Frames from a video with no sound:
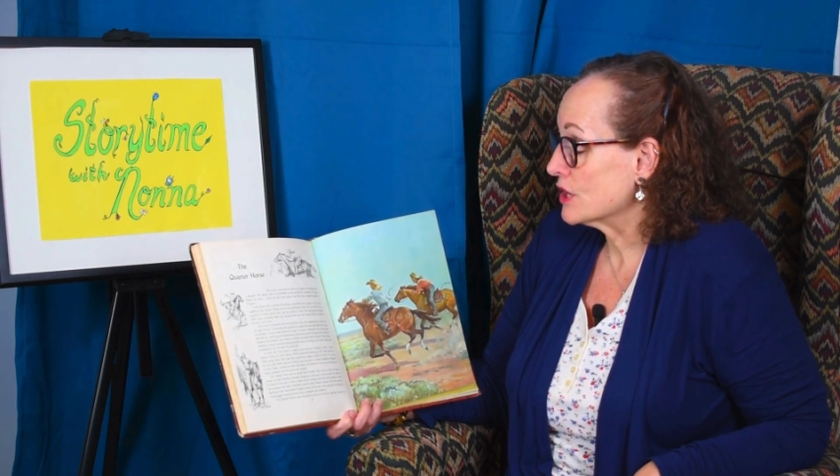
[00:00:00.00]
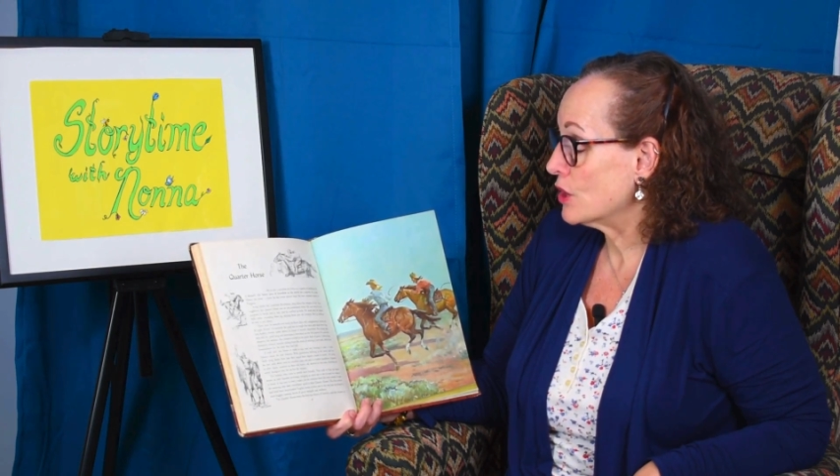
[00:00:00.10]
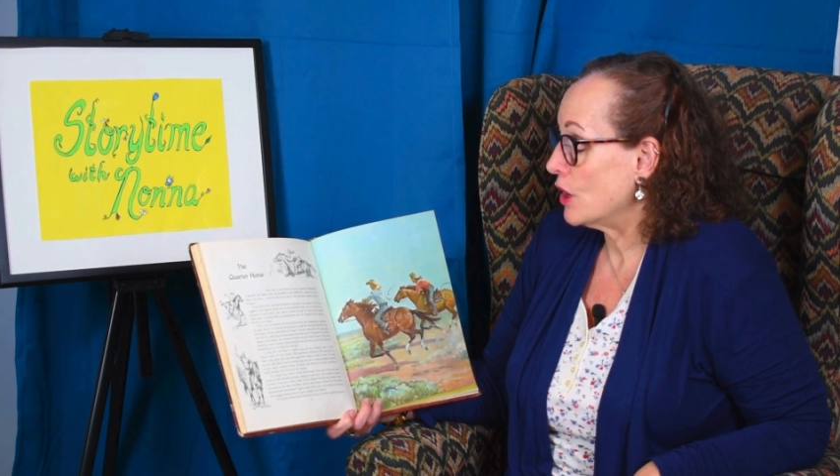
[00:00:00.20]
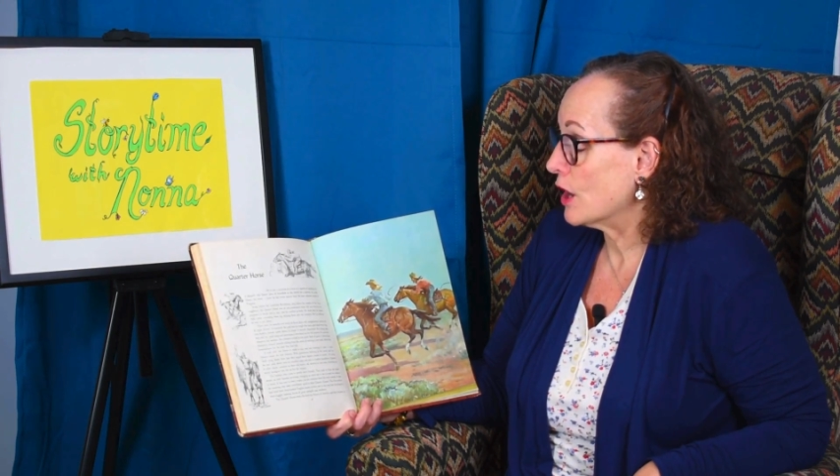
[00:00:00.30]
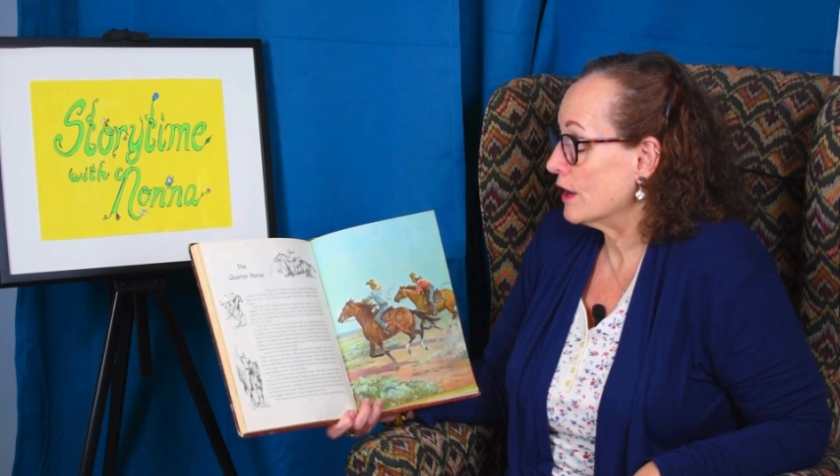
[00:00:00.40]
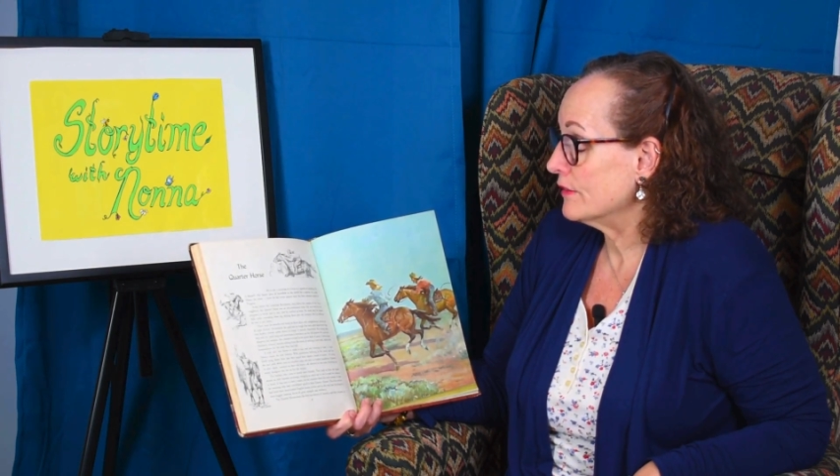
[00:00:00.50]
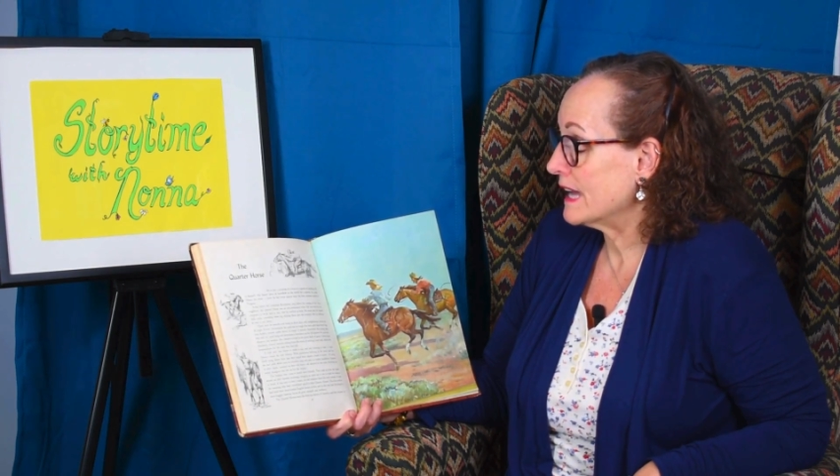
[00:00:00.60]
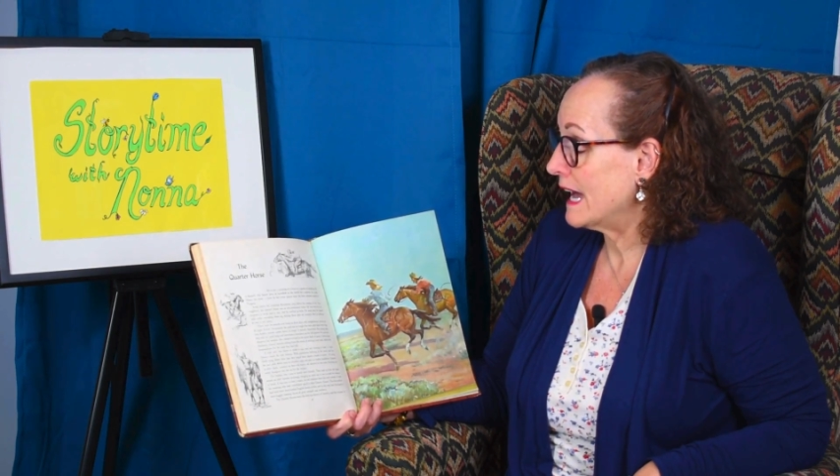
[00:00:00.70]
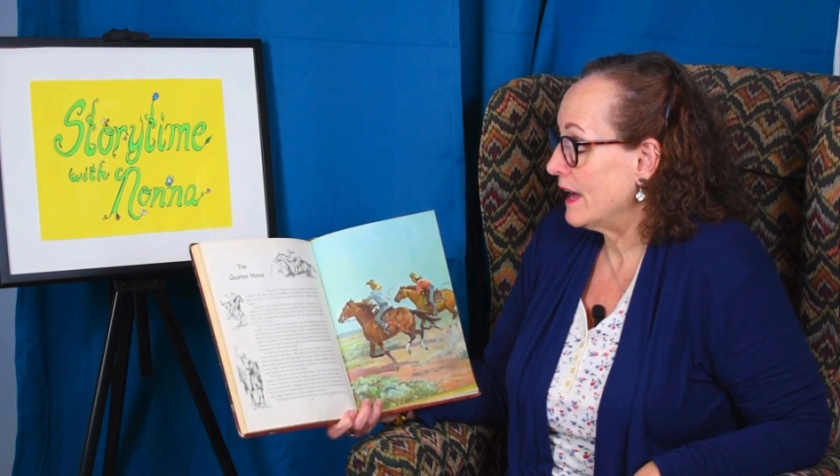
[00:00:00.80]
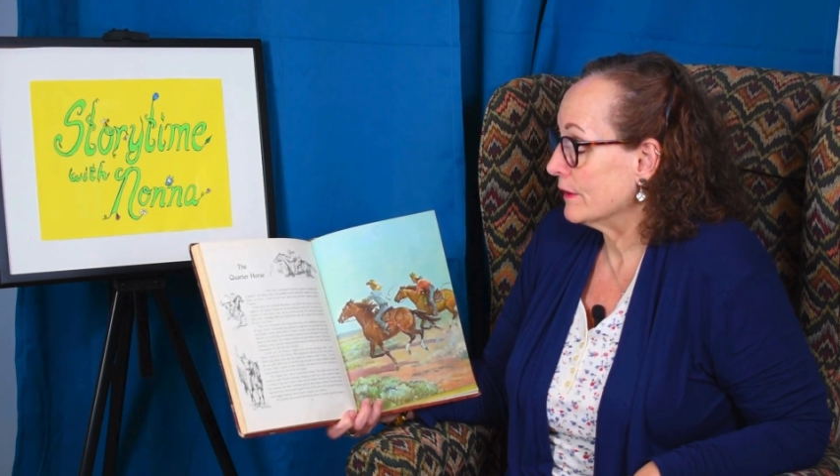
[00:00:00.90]

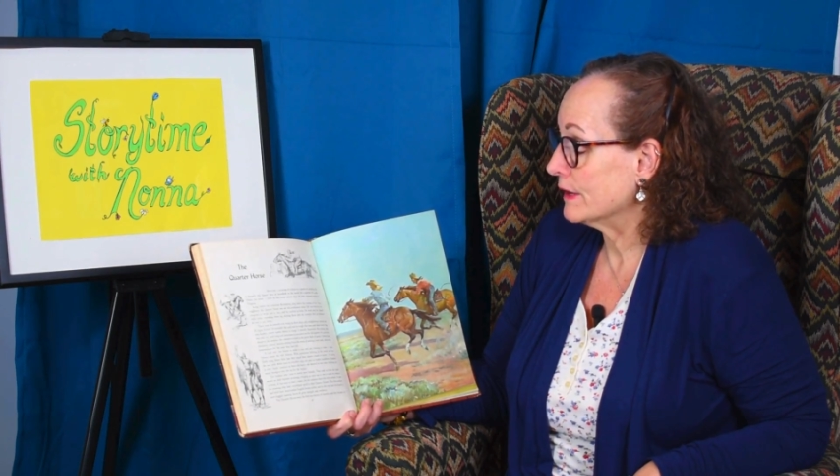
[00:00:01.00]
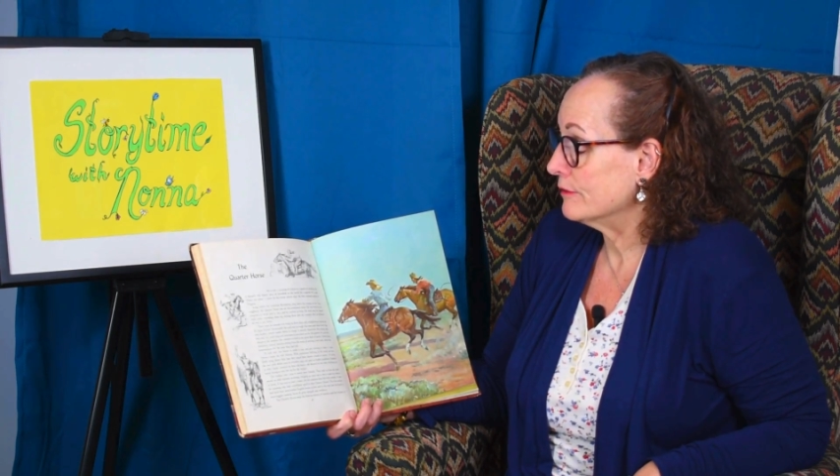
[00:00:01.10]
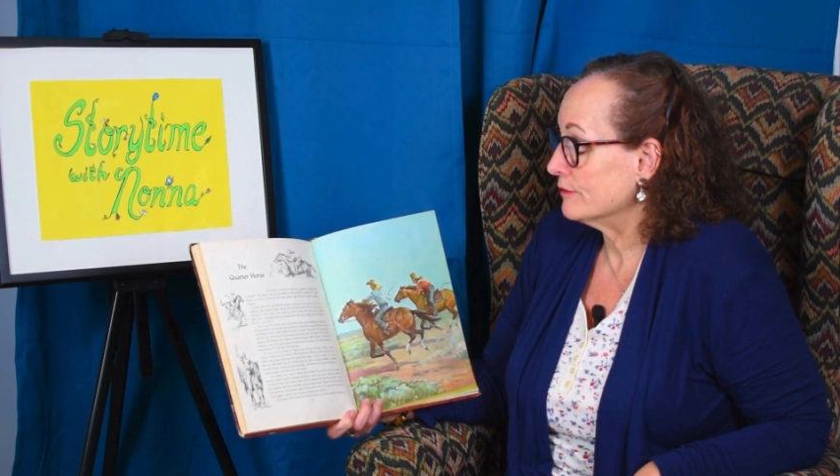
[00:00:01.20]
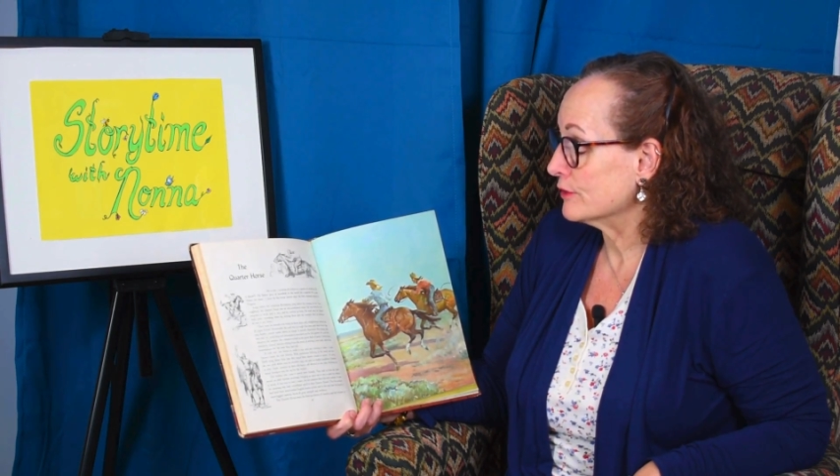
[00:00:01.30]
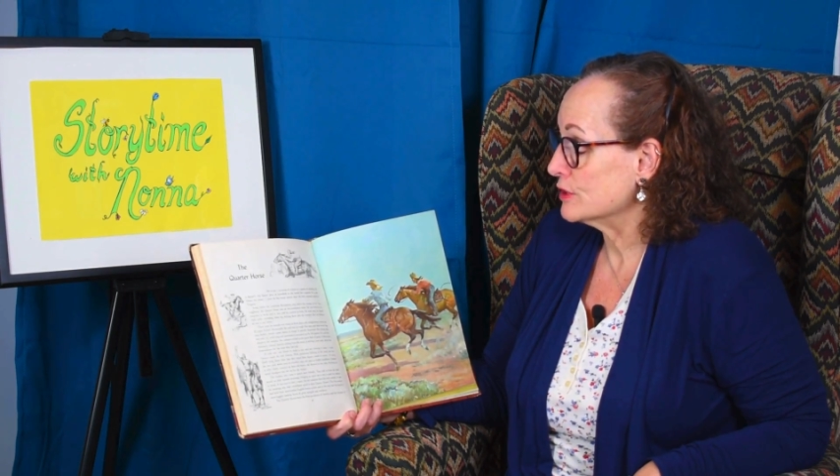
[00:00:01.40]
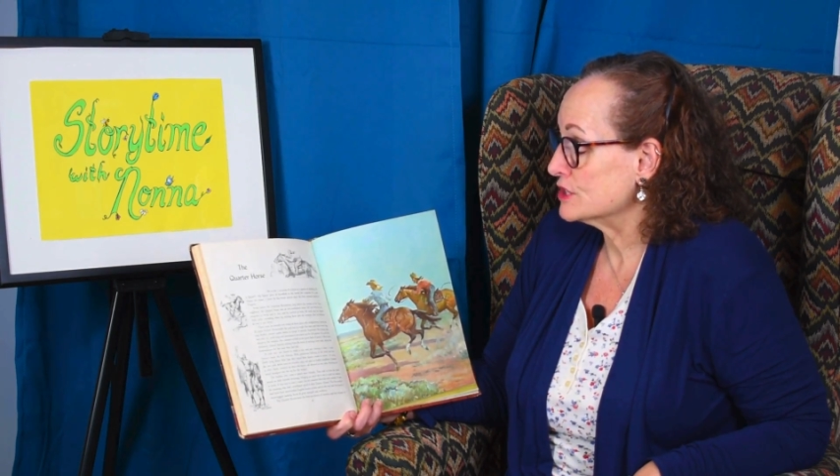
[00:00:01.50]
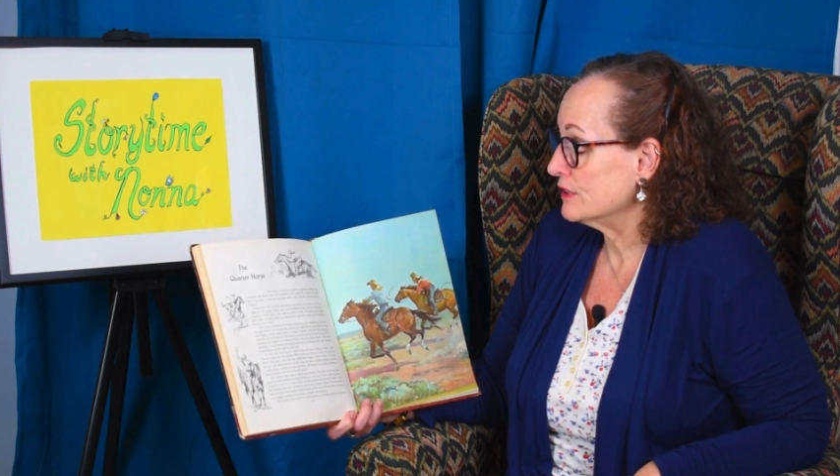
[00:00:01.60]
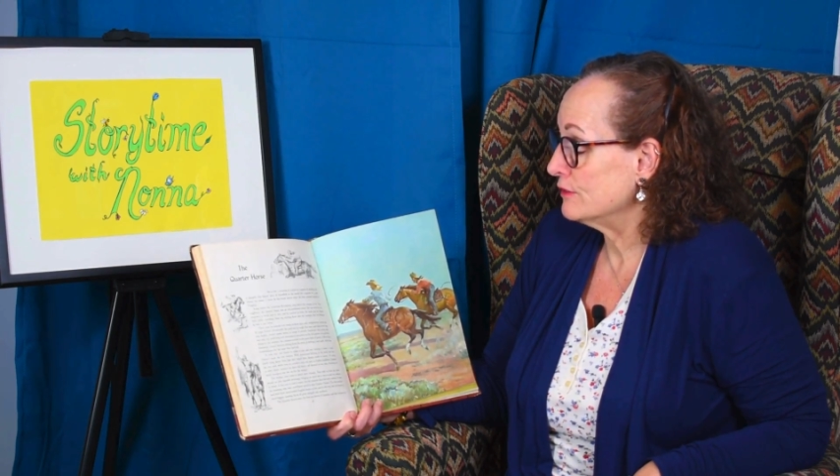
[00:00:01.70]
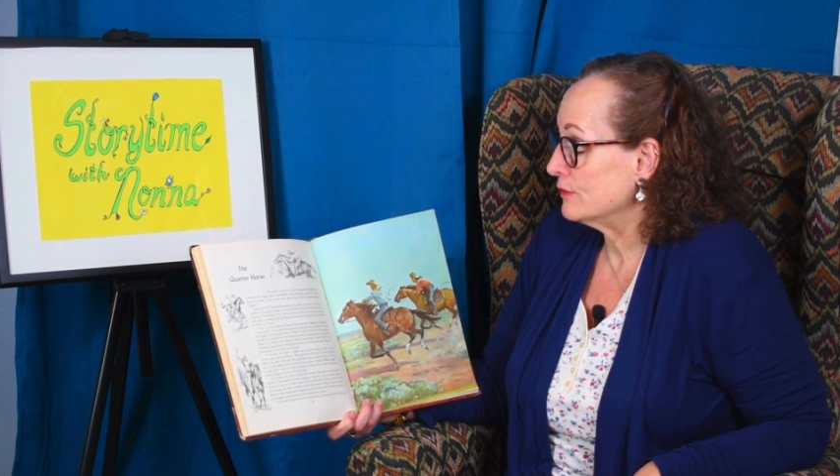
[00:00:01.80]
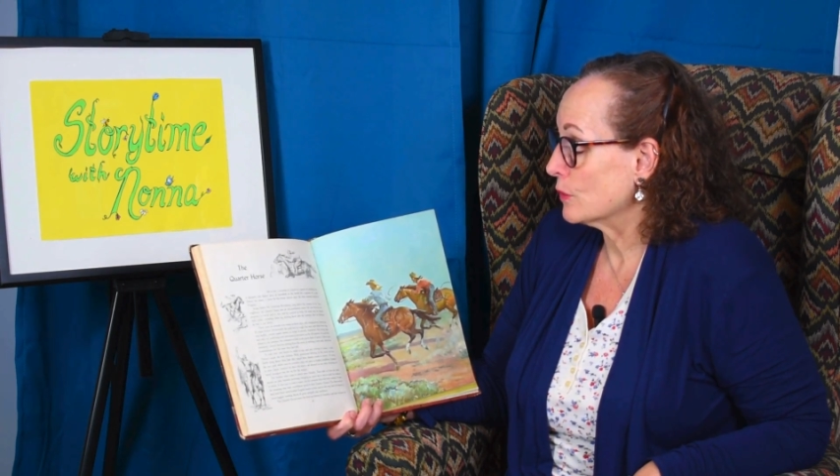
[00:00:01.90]
carved out of
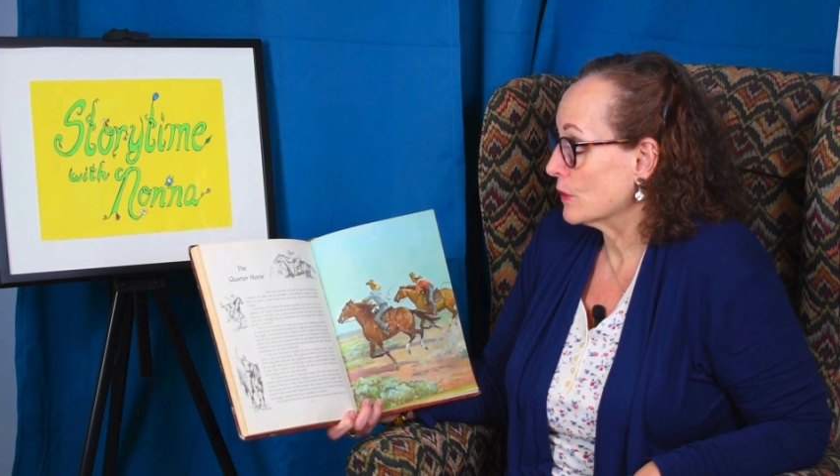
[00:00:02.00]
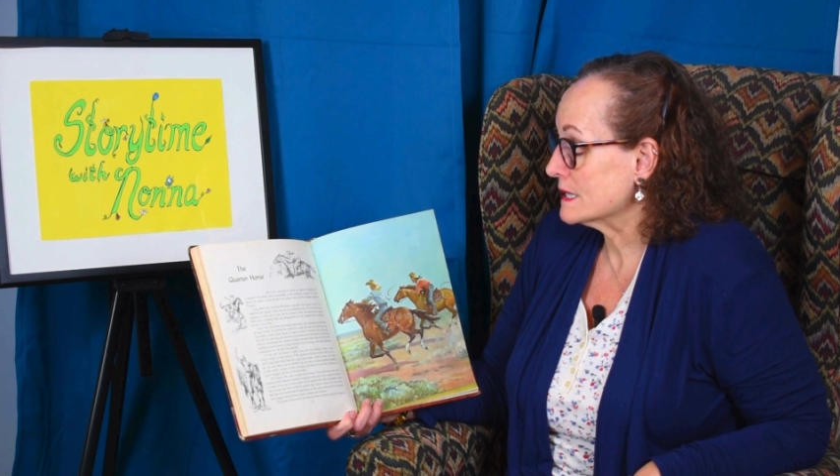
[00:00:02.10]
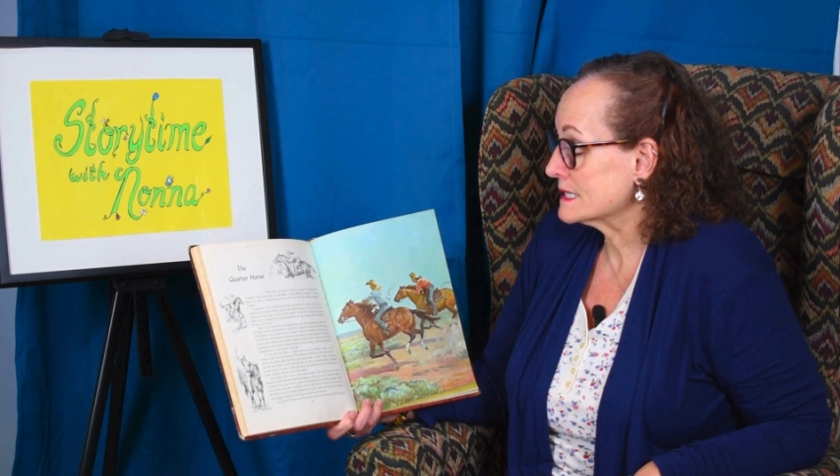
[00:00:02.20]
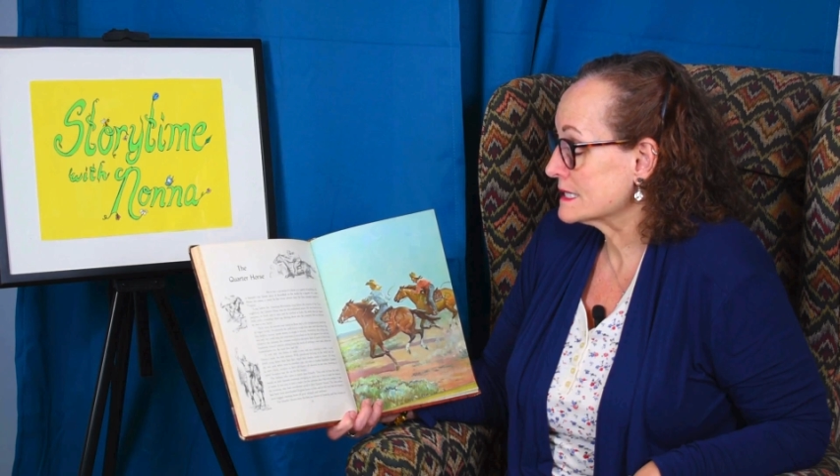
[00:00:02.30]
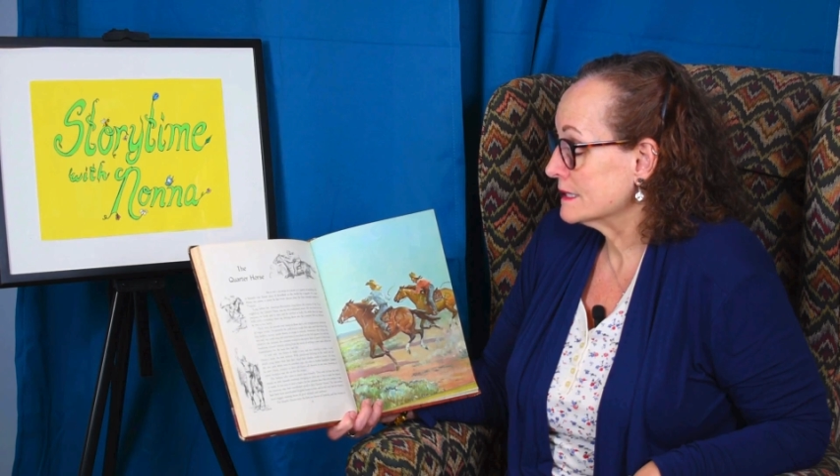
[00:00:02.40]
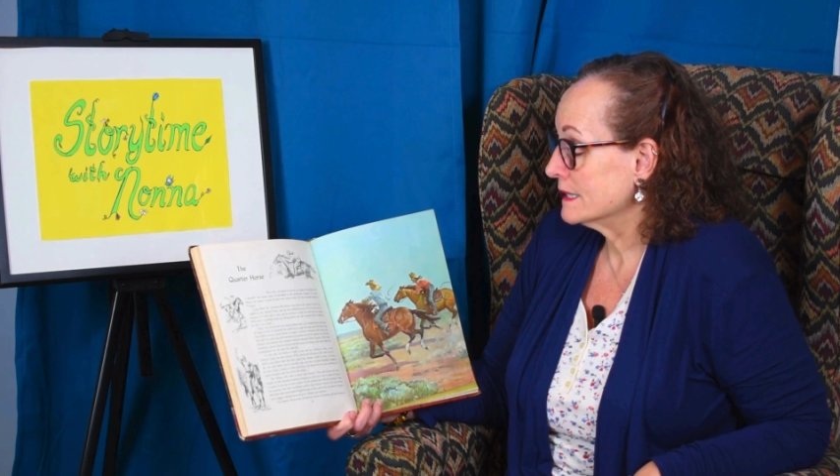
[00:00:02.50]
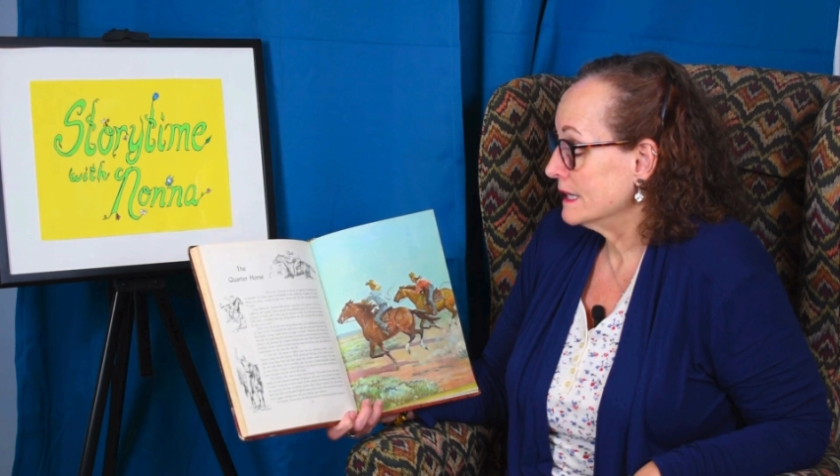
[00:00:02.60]
virgin forests.